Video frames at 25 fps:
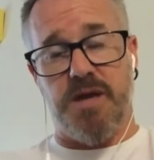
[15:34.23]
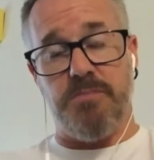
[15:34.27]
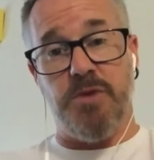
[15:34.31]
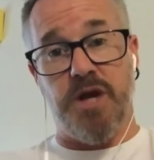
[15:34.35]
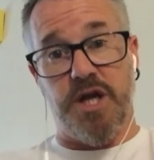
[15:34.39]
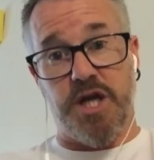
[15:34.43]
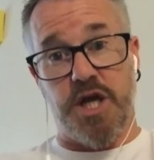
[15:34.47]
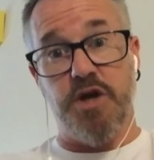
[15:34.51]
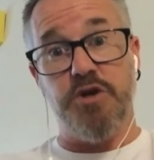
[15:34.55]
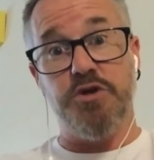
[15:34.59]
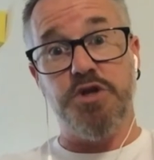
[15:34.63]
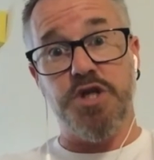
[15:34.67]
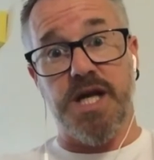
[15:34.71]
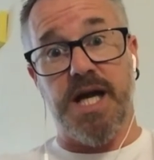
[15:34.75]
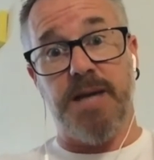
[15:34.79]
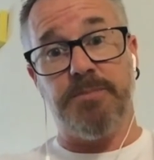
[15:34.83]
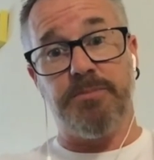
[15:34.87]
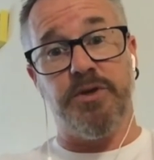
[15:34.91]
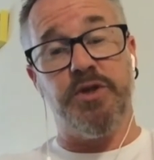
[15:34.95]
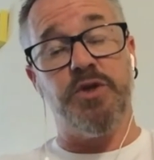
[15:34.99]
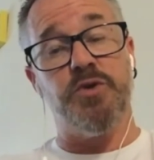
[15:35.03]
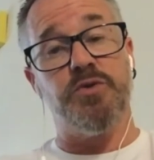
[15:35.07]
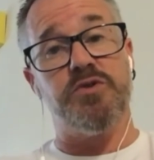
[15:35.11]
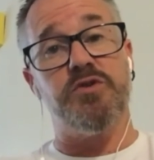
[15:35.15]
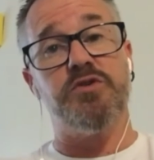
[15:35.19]
my
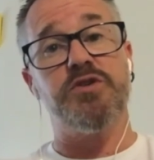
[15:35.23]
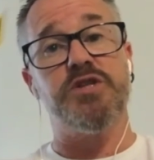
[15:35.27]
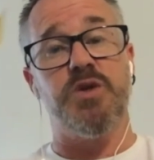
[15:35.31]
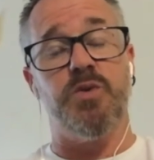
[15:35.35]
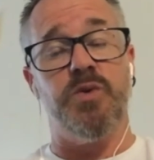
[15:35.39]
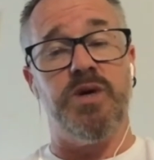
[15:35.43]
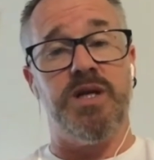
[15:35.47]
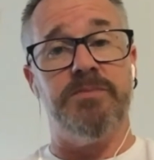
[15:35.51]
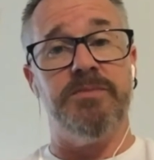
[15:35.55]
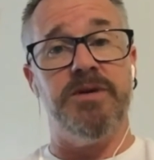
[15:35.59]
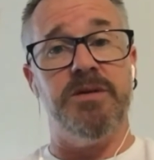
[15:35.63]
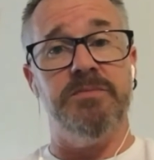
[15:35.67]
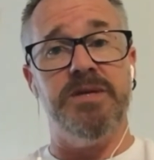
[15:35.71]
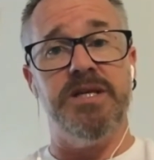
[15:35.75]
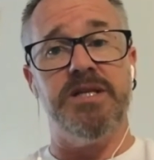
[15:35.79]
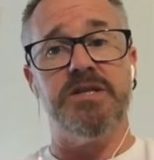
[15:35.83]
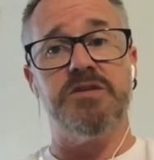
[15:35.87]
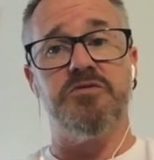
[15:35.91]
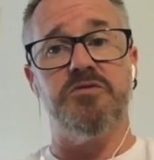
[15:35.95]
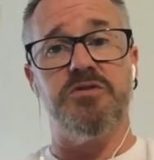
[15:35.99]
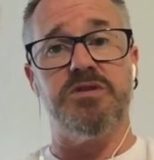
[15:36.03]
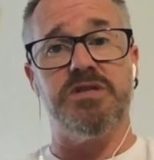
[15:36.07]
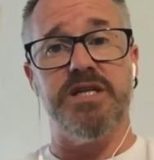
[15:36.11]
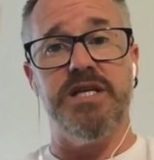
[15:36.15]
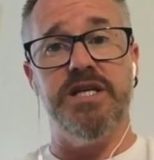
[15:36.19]
co-chaplain, who was also one of my
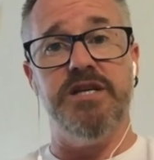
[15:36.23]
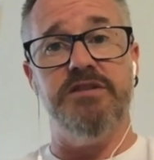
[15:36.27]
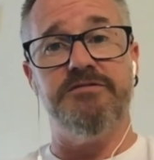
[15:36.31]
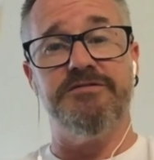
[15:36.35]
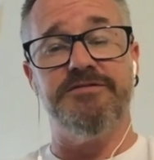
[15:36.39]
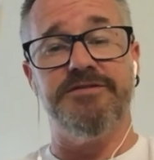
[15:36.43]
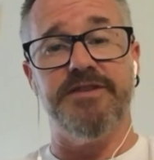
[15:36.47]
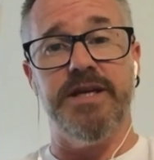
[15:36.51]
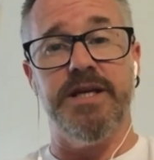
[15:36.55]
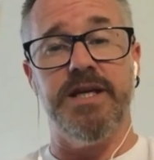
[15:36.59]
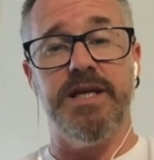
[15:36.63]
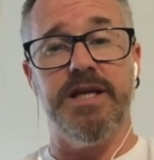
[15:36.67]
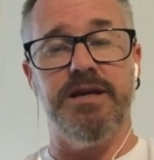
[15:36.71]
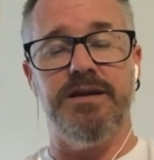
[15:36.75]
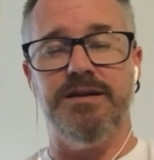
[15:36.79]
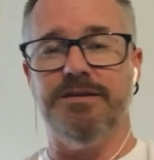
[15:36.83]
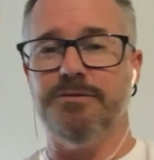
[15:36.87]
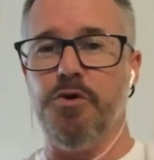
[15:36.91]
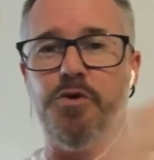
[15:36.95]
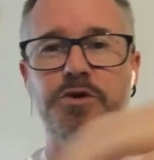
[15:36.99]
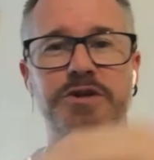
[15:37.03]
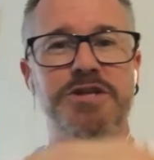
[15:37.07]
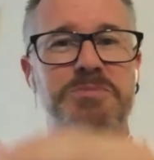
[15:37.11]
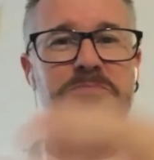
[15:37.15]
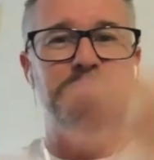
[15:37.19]
mentors, Ian Feeney,
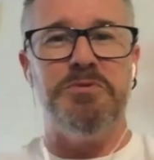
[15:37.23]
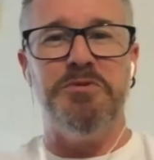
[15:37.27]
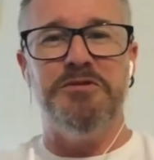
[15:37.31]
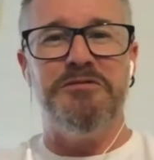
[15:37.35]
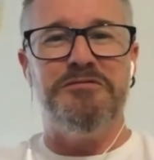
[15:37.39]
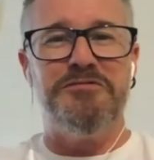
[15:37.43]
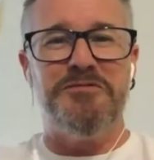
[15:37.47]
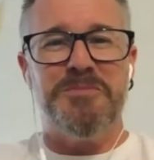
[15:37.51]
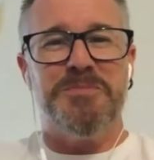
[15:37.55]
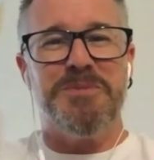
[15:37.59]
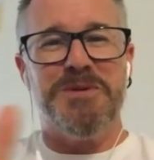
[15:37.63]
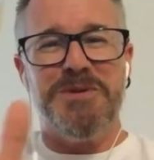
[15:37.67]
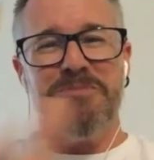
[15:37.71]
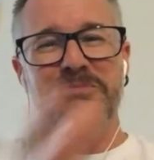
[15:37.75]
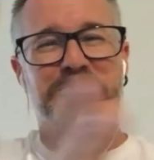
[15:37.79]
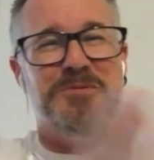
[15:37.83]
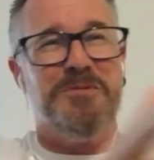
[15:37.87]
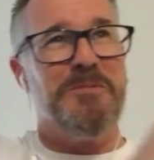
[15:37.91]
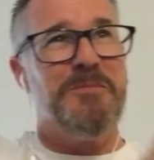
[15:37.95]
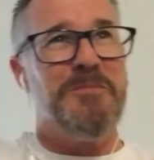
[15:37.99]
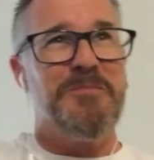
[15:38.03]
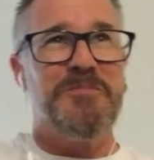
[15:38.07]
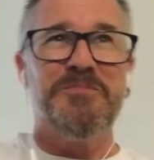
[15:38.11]
all these beautiful people